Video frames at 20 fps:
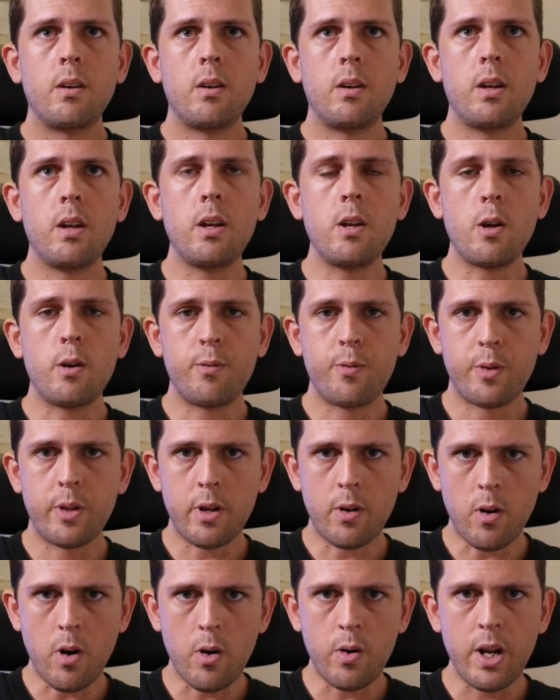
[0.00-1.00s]
for
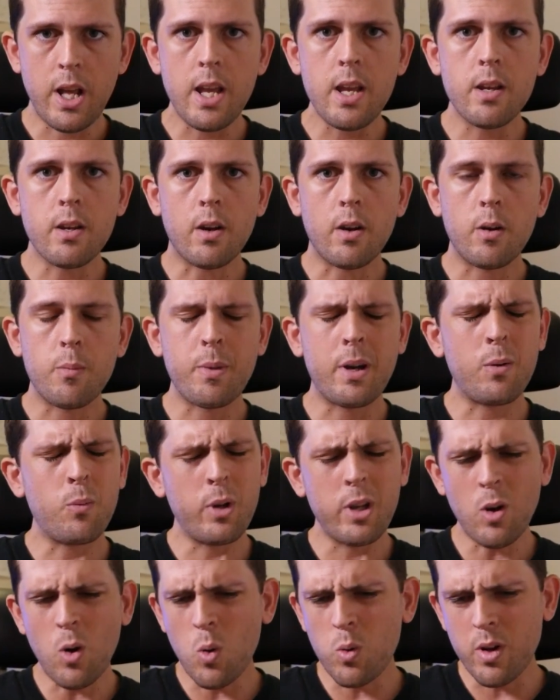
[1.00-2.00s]
their own ego, but
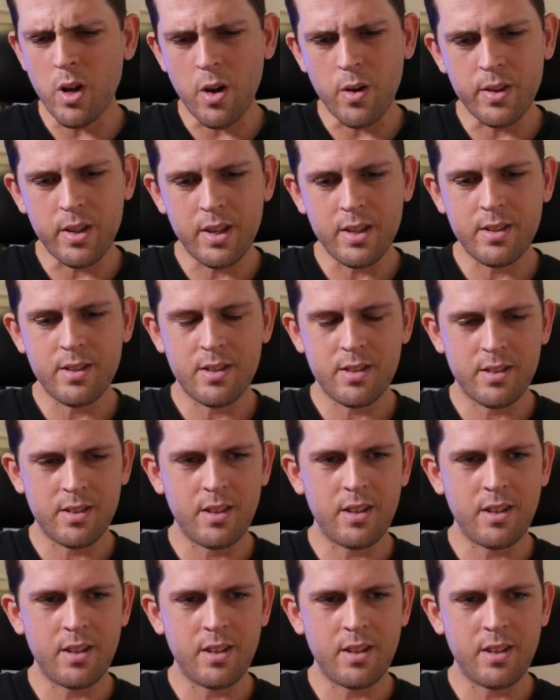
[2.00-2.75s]
we all know this,